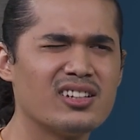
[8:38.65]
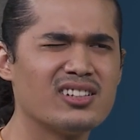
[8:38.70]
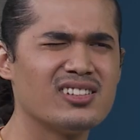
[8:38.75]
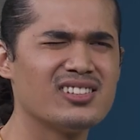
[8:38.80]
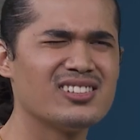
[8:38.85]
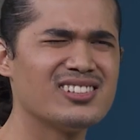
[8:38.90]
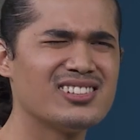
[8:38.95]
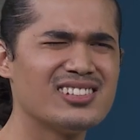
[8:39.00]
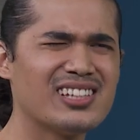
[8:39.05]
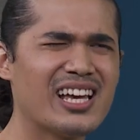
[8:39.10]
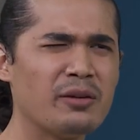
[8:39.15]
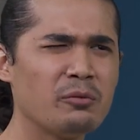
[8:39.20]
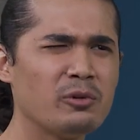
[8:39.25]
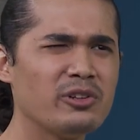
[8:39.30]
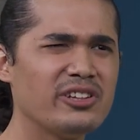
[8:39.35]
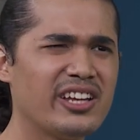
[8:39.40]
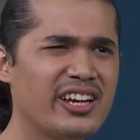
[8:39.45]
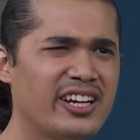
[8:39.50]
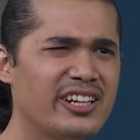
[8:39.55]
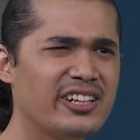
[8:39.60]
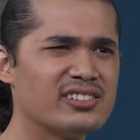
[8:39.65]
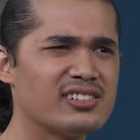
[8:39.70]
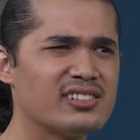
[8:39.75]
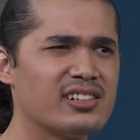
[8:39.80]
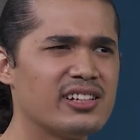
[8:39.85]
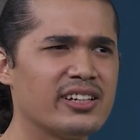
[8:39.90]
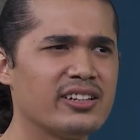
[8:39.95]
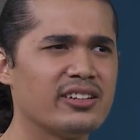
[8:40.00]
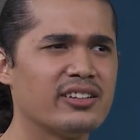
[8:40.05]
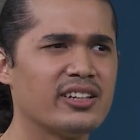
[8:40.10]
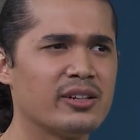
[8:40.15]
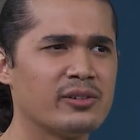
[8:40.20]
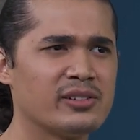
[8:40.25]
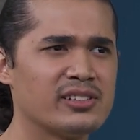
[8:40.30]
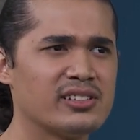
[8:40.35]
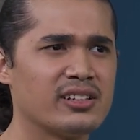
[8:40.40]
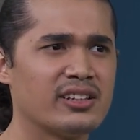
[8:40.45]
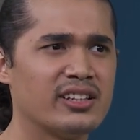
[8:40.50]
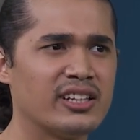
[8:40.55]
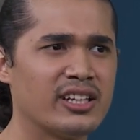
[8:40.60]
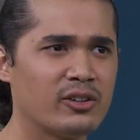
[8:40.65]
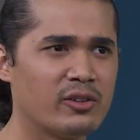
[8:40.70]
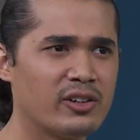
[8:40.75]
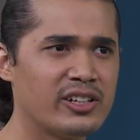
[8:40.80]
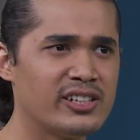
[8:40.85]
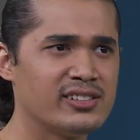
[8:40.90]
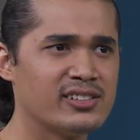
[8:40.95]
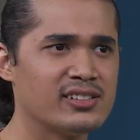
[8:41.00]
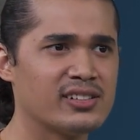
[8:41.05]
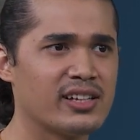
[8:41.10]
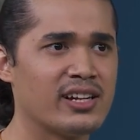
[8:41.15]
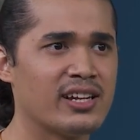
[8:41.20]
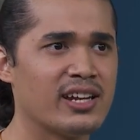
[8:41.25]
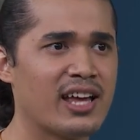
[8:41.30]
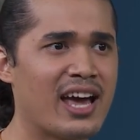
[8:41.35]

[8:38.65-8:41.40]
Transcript: Simultaneously, there is a decrease in